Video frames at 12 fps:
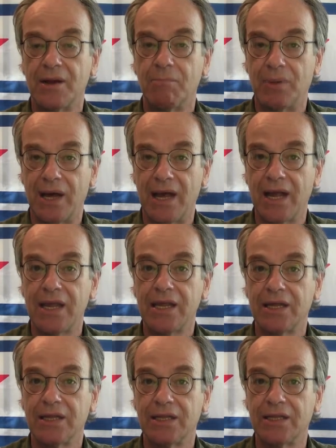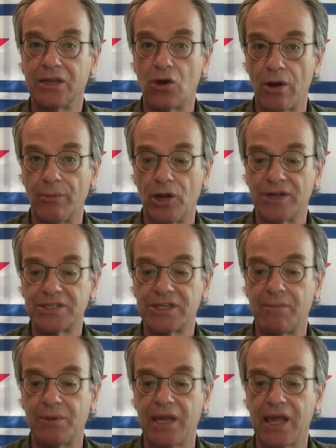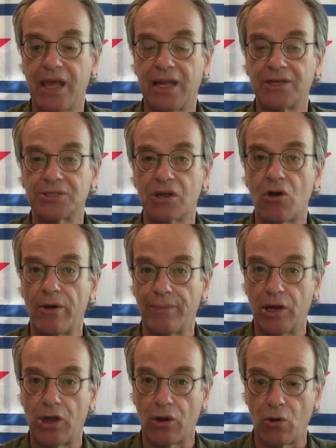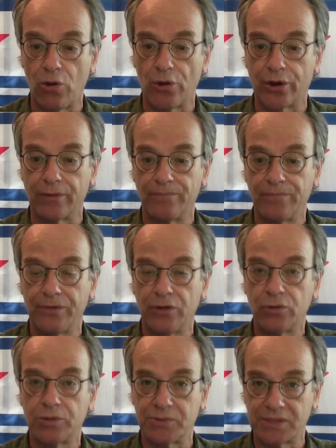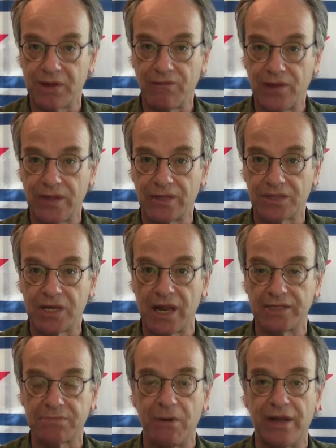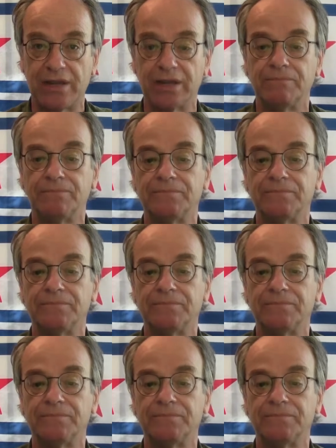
by the Common Law Assembly and its Common Law Court, which was convened this last month.